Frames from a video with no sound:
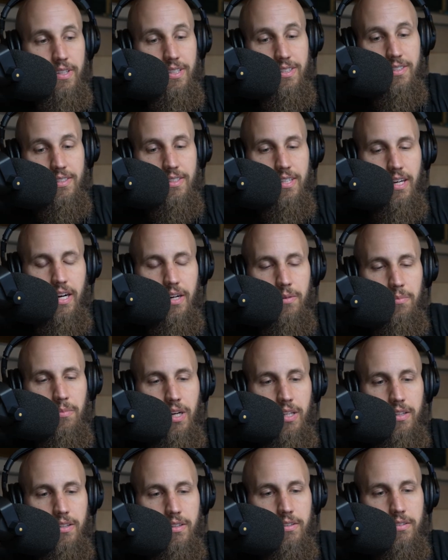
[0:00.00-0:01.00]
this entire
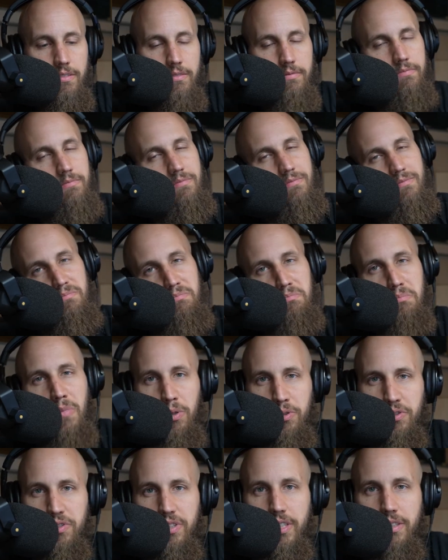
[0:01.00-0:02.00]
month,
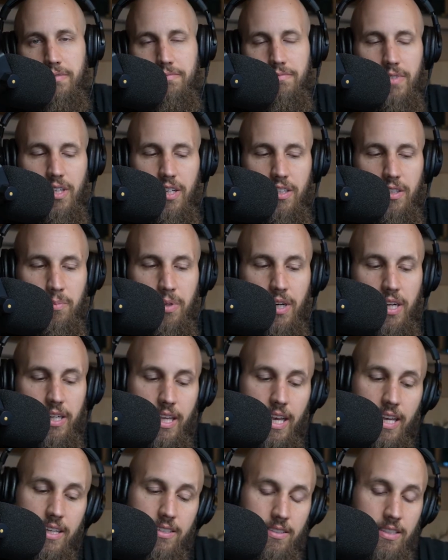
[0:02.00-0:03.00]
mostly on the
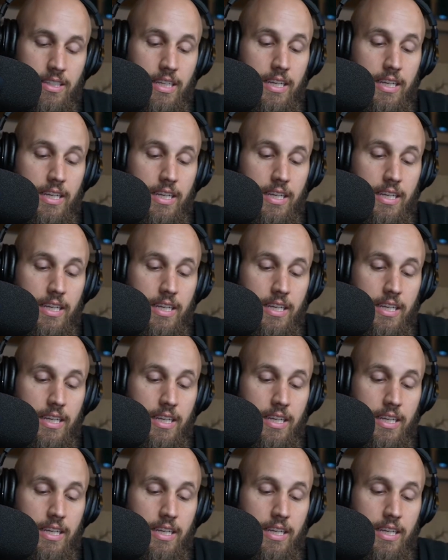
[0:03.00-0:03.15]
podcast.